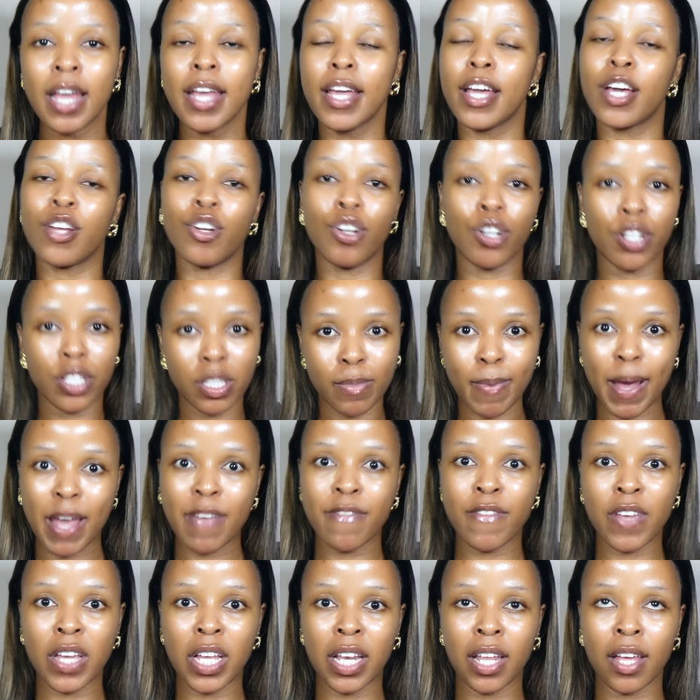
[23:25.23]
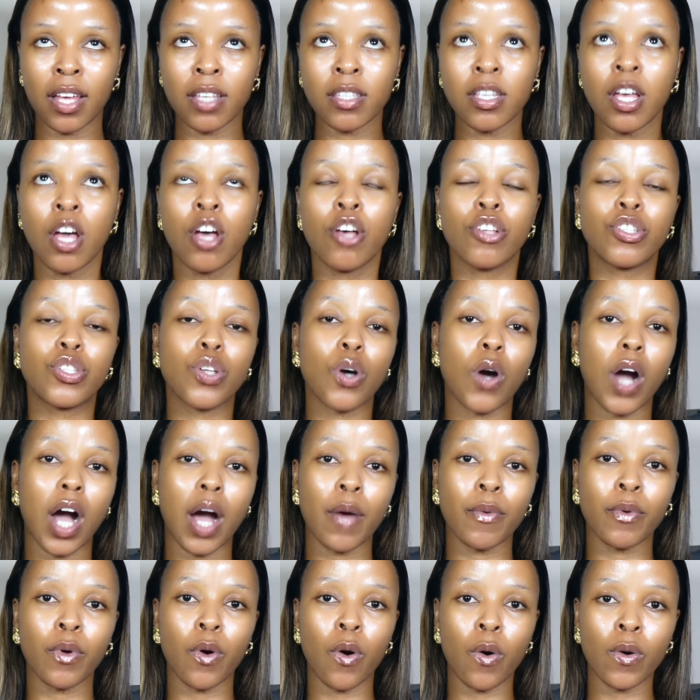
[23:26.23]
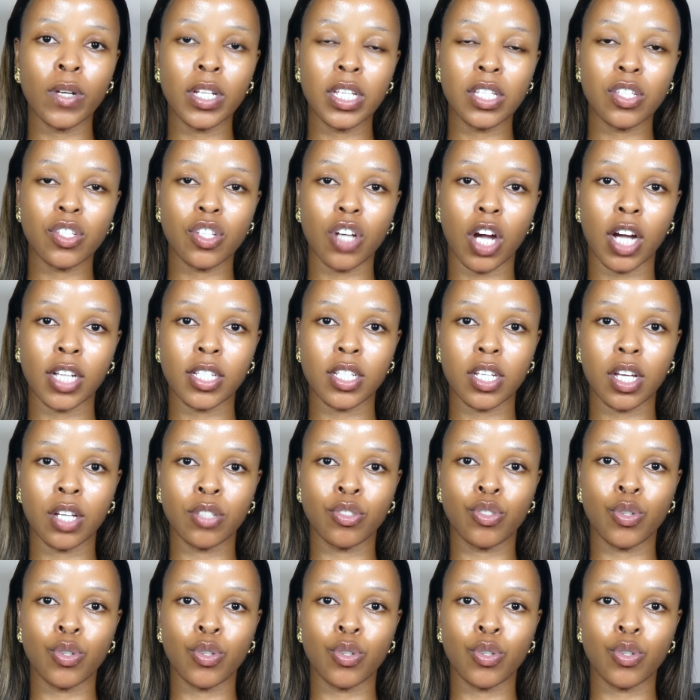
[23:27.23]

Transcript: It hurts my feelings. So I will only start